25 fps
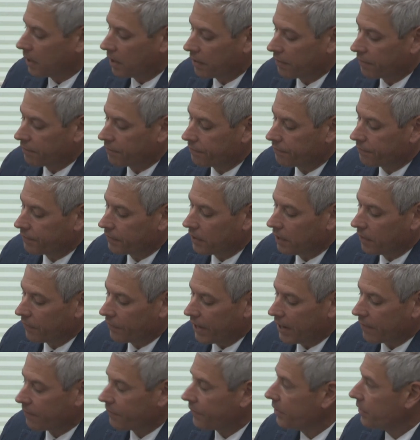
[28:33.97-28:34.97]
of,
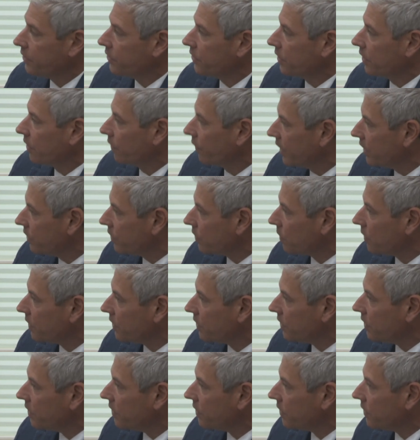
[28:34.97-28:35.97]
of efforts and
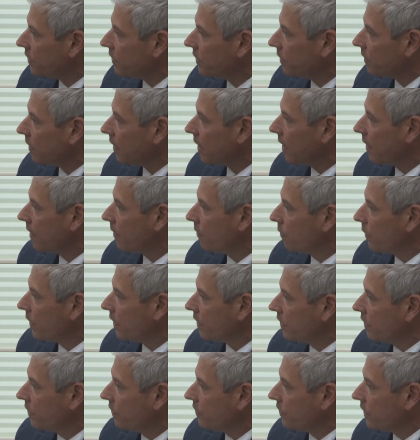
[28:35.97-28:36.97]
resources? Uh,
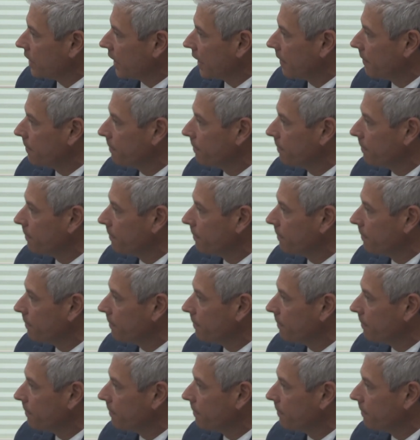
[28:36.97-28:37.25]
it's, a, it's a,